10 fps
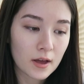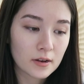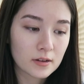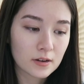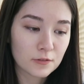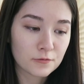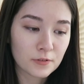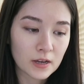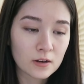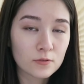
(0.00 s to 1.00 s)
not a
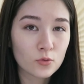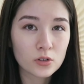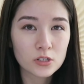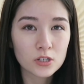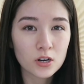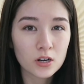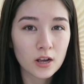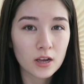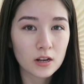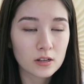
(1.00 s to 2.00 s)
fan of going to
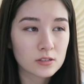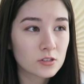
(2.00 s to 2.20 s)
Target.